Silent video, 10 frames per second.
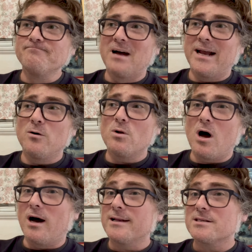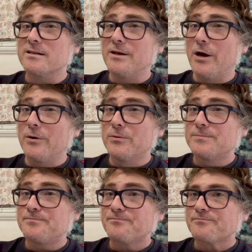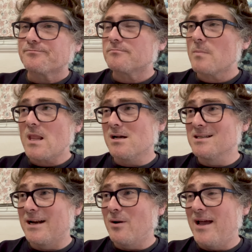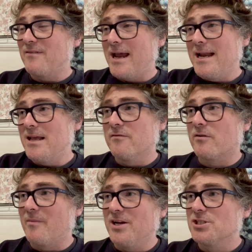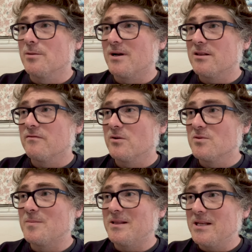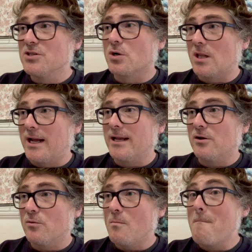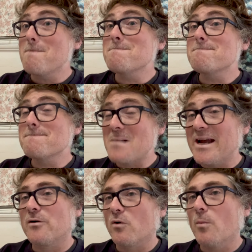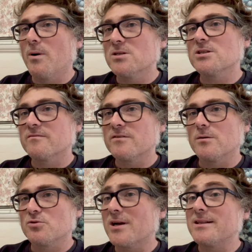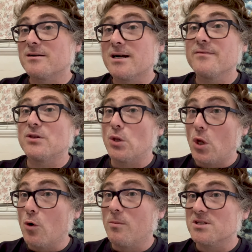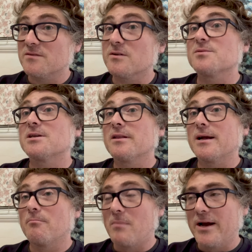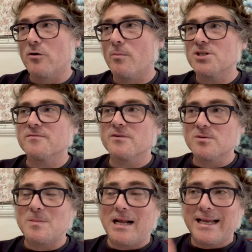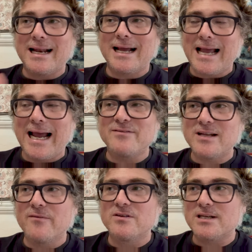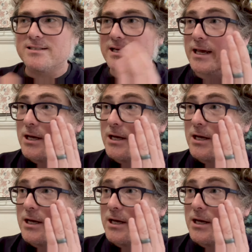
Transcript: I don't honestly know, because I don't have any information about the films, but these are like micro budget films, right? They're not even low budget films. They're like micro budget films. But again, I have to emphasize, like,